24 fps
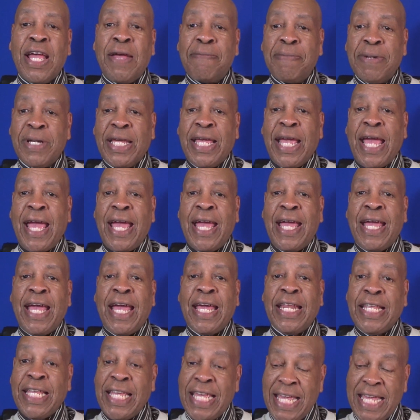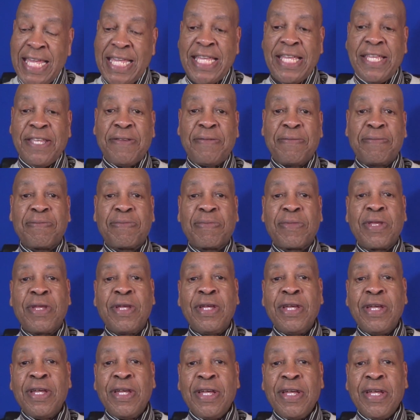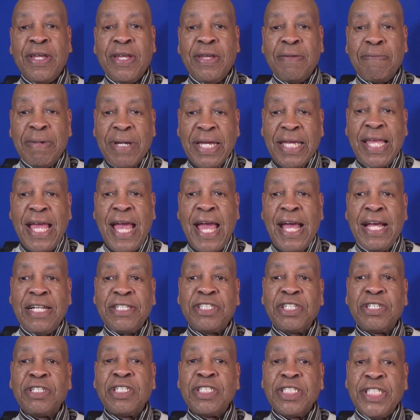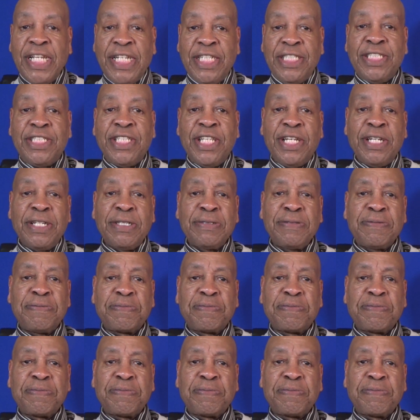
and he began to teach them.